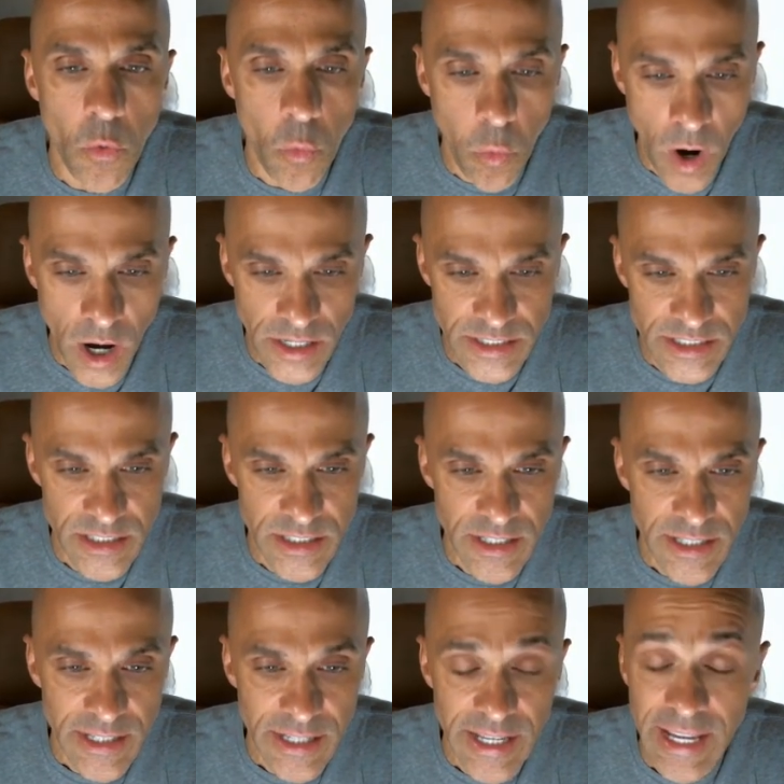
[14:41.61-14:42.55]
what
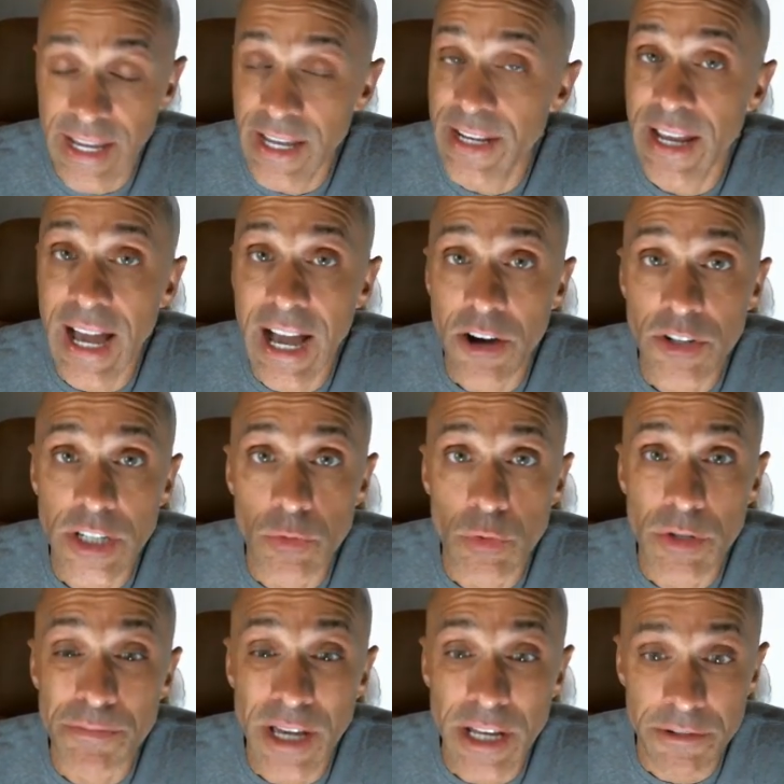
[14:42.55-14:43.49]
and how could
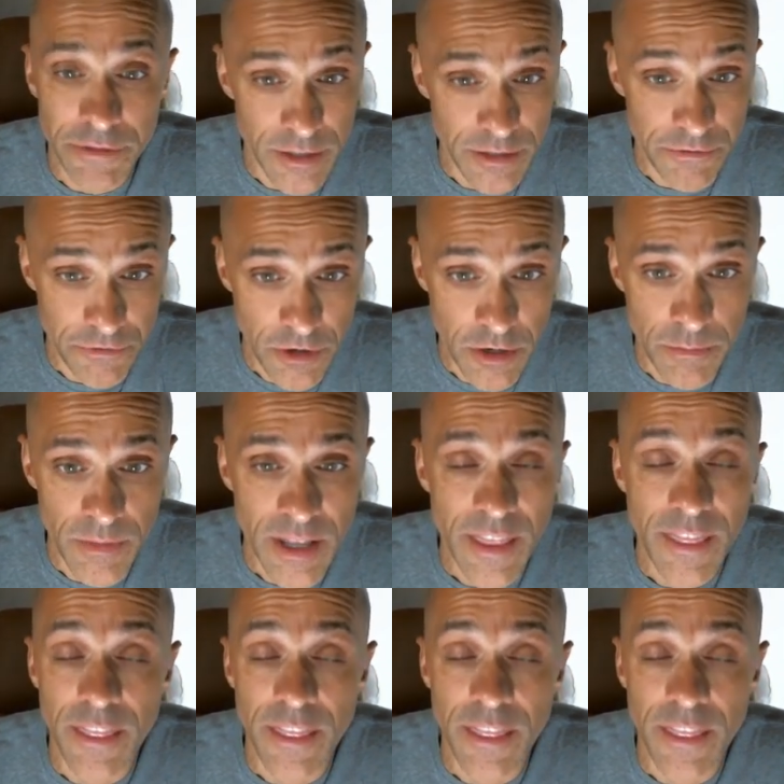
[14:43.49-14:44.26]
we benefit from